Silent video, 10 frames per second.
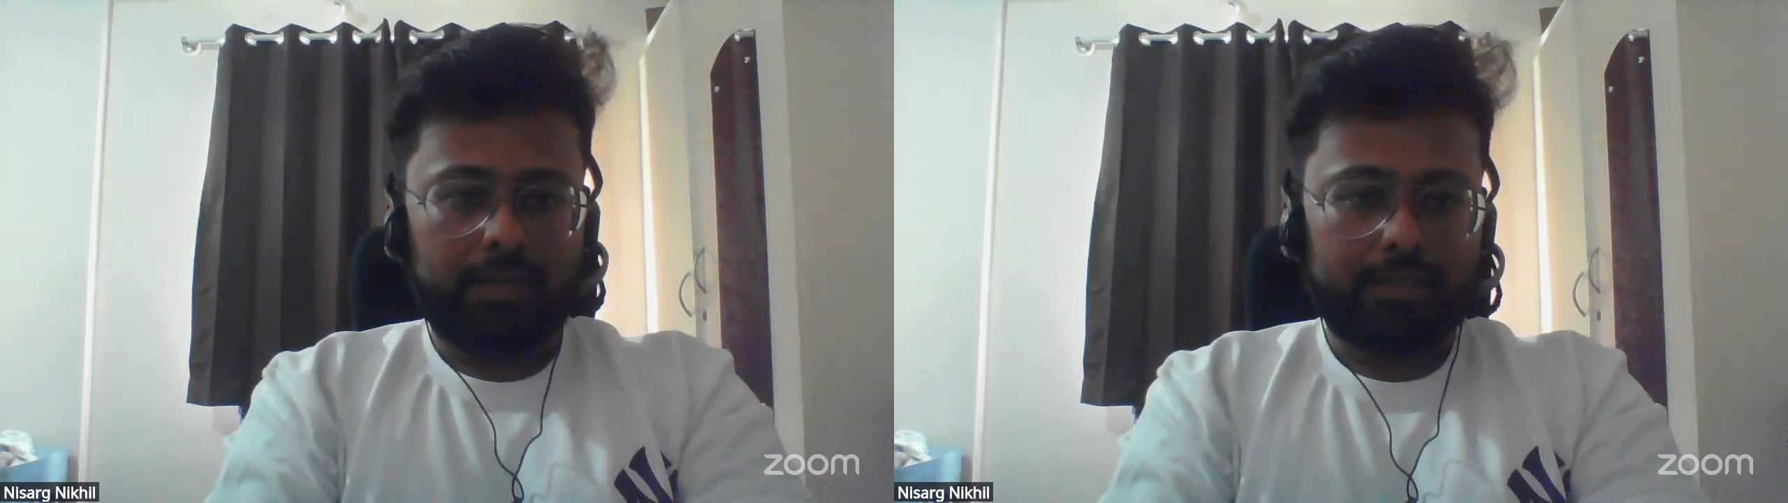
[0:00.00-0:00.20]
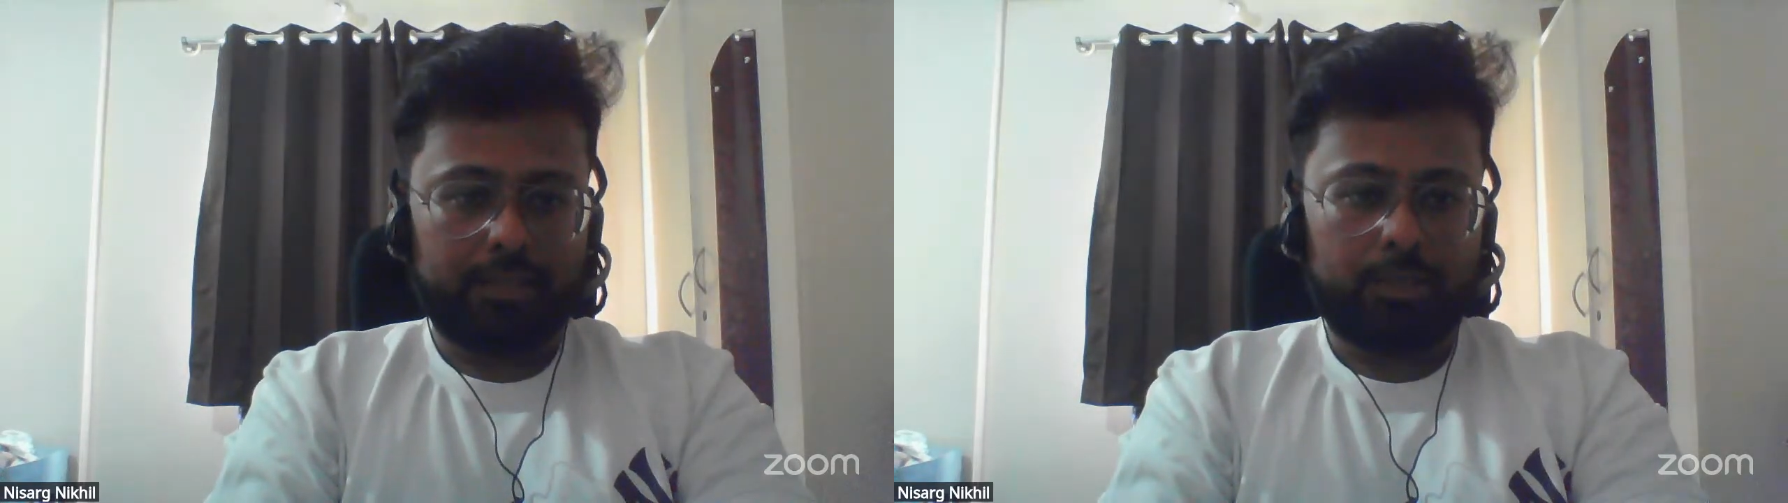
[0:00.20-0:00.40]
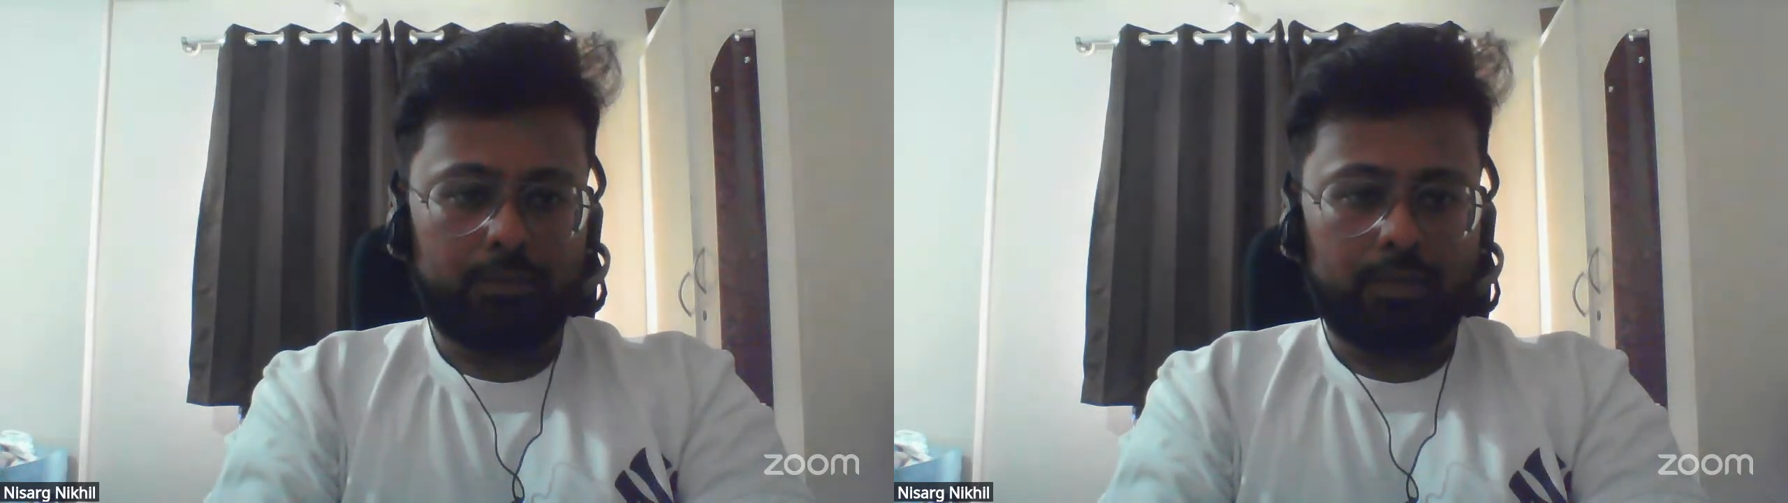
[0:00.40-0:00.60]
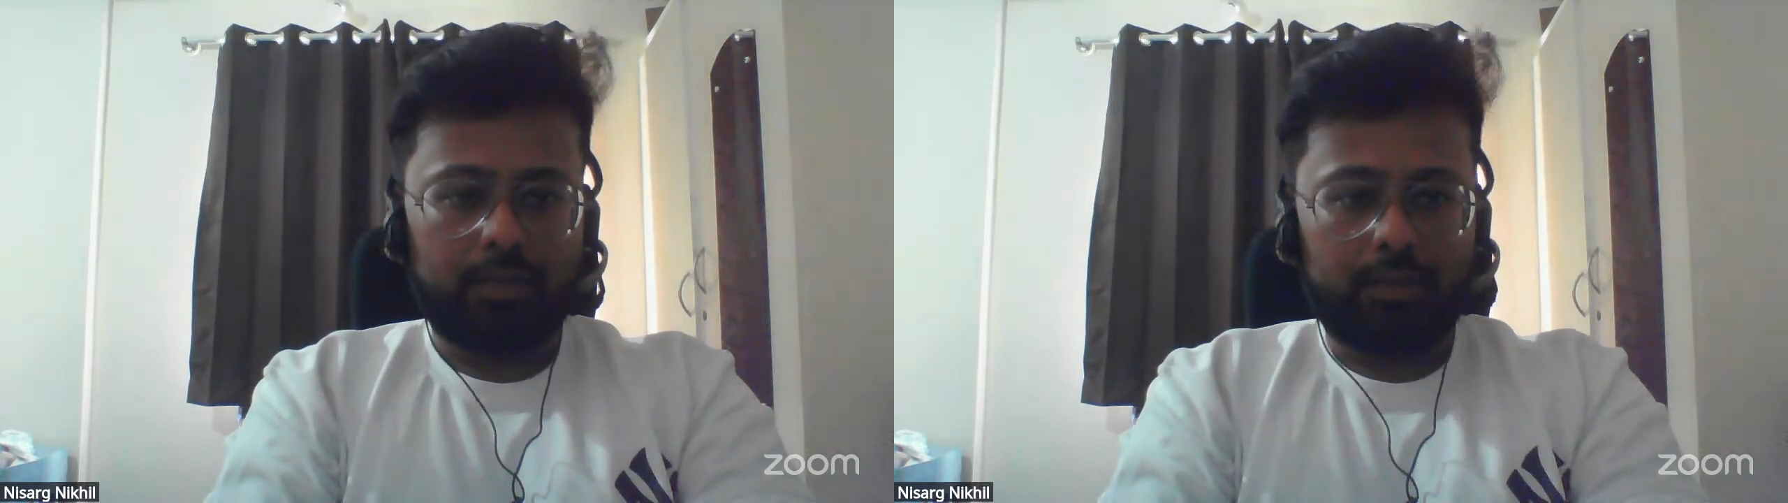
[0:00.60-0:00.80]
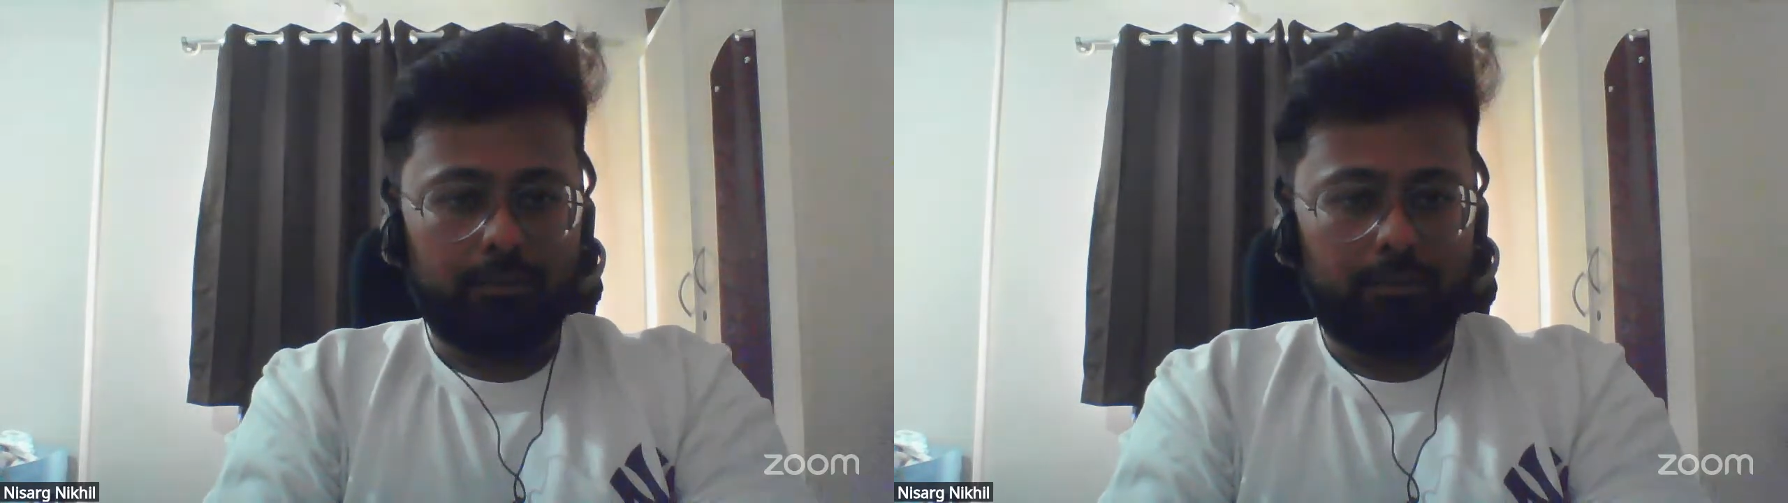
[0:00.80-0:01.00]

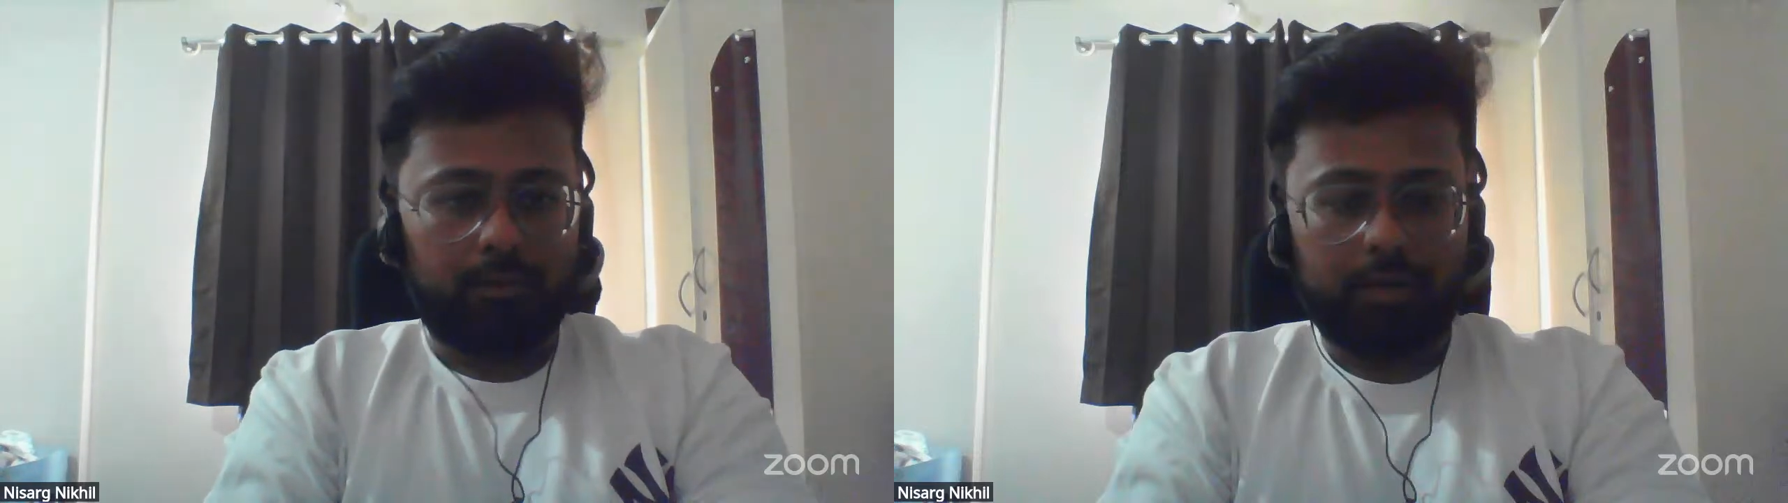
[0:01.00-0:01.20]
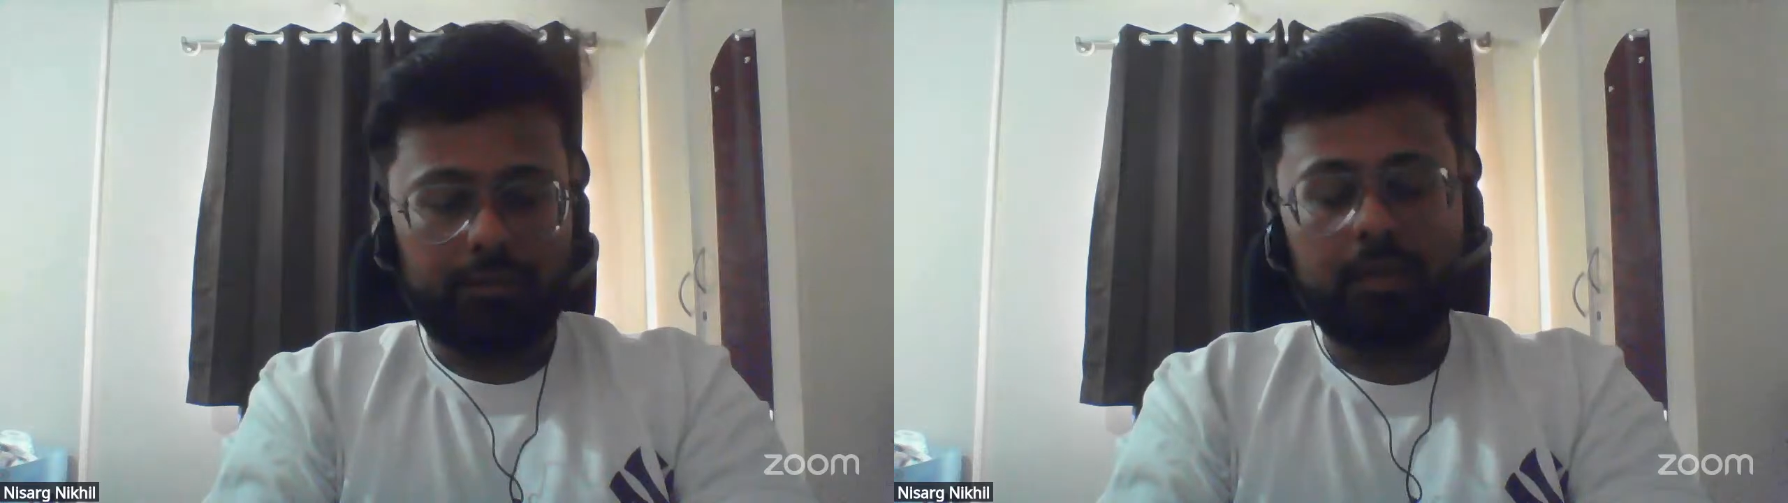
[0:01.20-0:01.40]
SQL, and whatever.